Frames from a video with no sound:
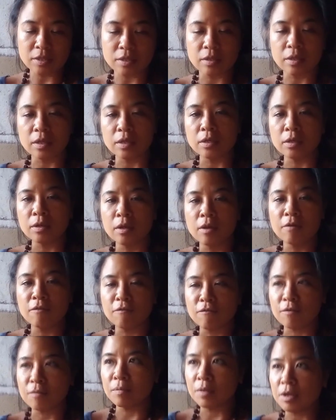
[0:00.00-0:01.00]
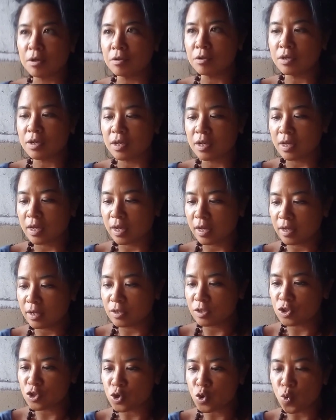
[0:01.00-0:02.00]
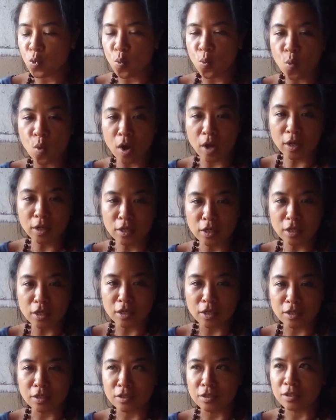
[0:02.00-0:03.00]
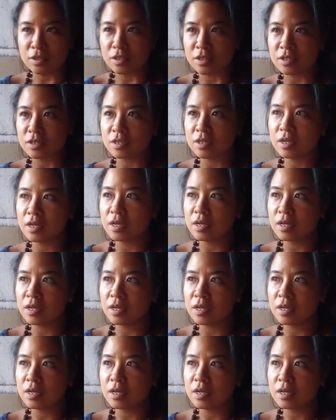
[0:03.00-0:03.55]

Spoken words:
and then from there you can gauge what is